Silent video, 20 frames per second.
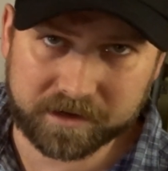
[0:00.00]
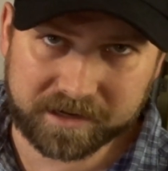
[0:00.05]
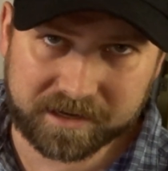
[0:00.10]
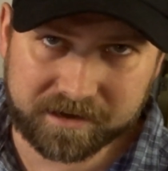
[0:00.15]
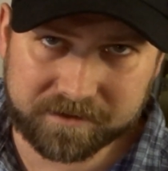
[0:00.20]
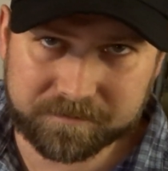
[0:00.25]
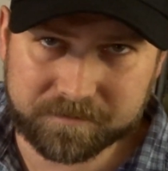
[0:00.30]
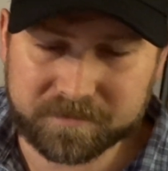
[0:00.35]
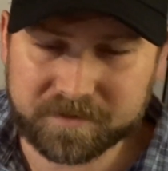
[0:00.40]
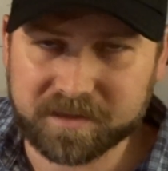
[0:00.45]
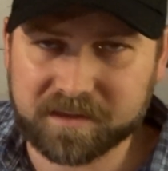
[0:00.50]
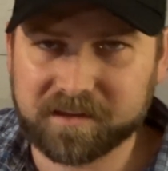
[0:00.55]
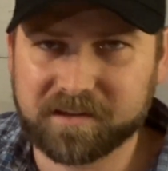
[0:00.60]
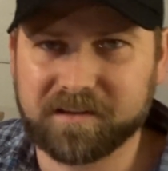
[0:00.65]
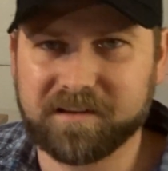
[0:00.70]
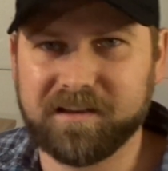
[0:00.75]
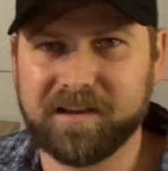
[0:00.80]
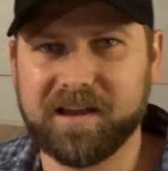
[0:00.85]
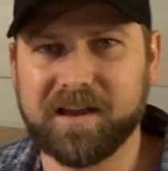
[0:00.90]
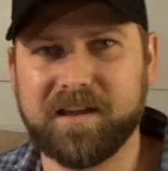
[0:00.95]
again.
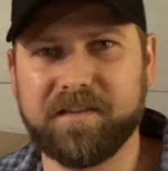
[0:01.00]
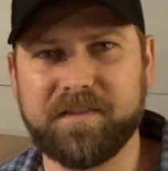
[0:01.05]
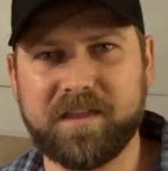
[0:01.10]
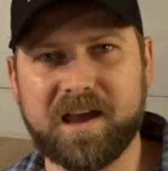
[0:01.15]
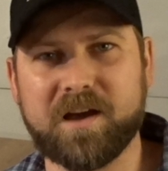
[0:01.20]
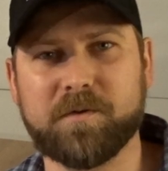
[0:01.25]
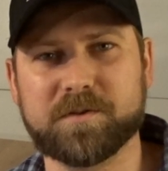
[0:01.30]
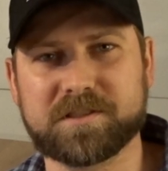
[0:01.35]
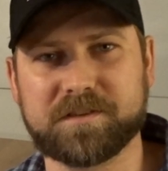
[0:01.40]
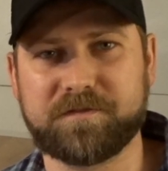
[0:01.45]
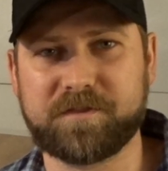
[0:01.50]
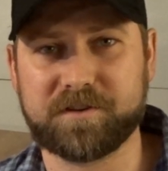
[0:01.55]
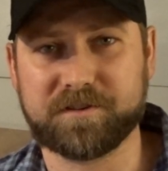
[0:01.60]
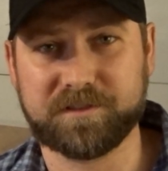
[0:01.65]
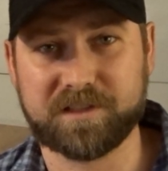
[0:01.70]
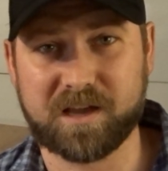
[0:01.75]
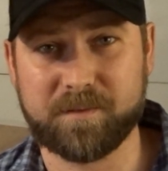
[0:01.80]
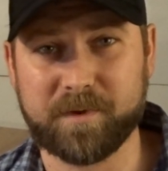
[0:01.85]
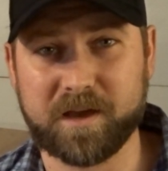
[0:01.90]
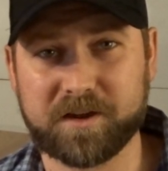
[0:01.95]
And that was the
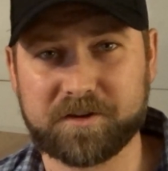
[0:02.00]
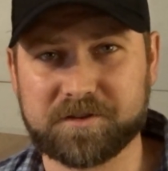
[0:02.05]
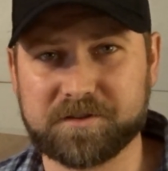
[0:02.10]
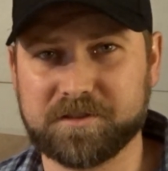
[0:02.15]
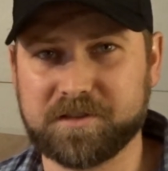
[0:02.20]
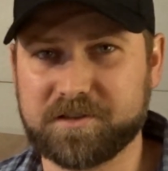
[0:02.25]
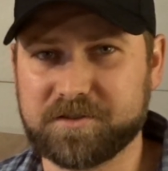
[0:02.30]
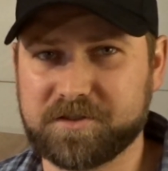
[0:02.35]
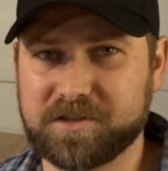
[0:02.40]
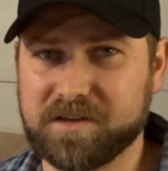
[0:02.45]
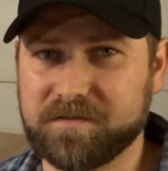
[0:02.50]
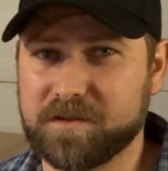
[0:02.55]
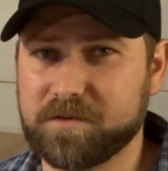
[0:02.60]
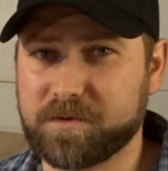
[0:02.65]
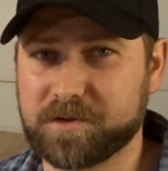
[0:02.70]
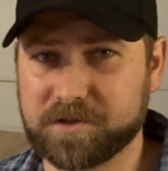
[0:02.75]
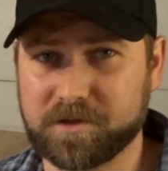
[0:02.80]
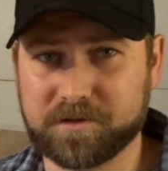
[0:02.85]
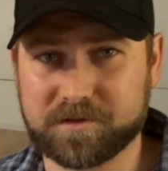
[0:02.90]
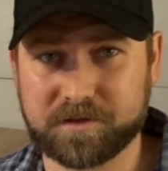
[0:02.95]
first time I actually achieved the
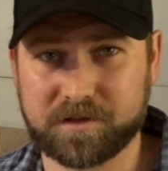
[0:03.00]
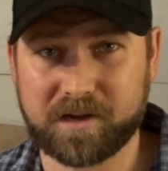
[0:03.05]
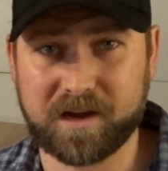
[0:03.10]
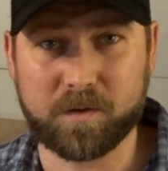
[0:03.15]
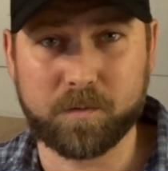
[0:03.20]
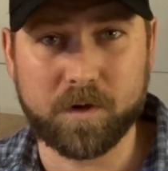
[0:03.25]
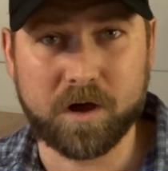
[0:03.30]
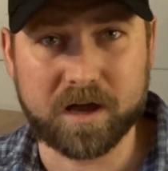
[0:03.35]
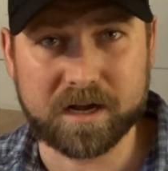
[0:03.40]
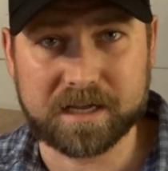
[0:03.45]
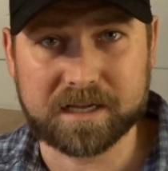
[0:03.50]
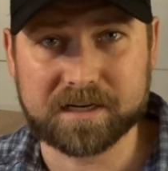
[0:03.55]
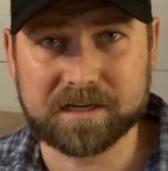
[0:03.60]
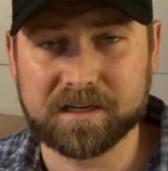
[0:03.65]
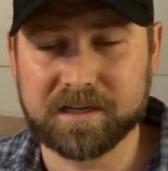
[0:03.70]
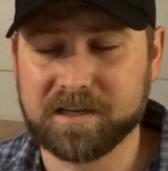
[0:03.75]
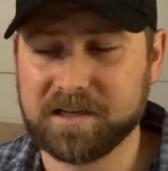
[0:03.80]
results that I wanted.